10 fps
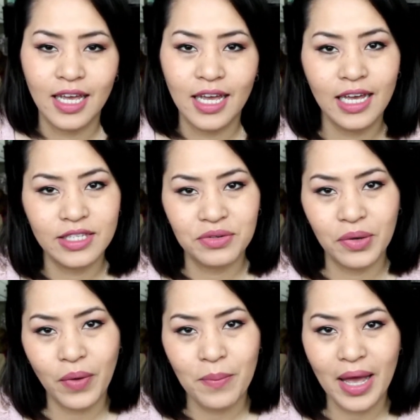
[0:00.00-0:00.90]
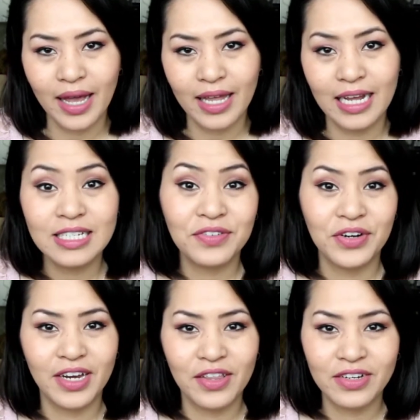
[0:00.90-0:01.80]
and so I went back and asked for
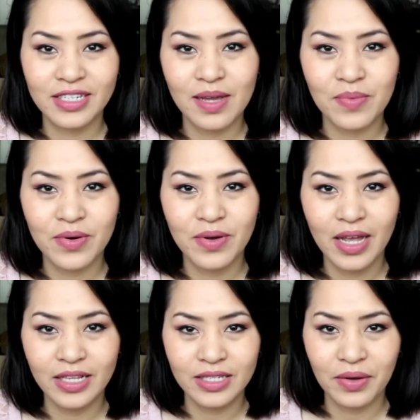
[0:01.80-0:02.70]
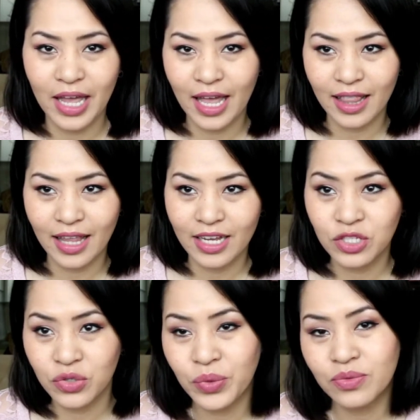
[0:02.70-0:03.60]
another sample, and so I had like
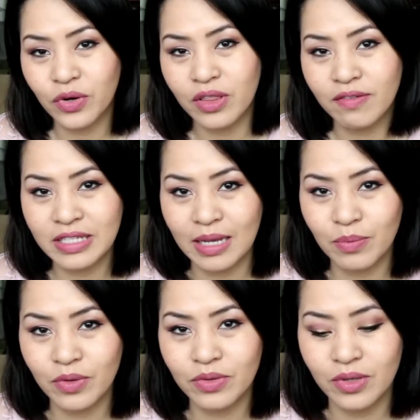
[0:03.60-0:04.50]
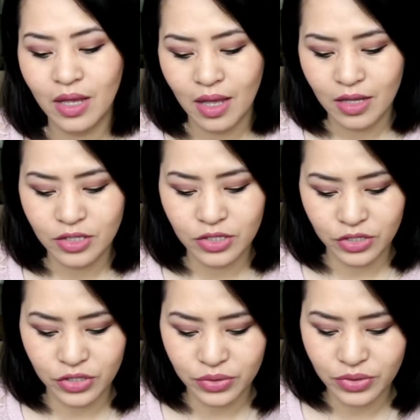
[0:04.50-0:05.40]
2 weeks worth of sample to
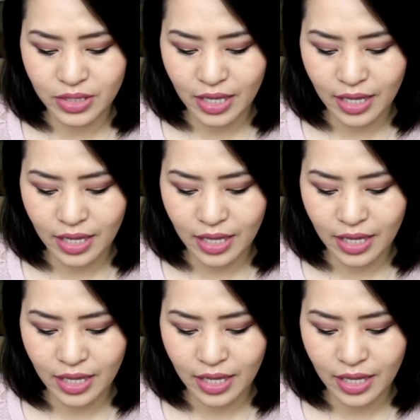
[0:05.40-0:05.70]
use.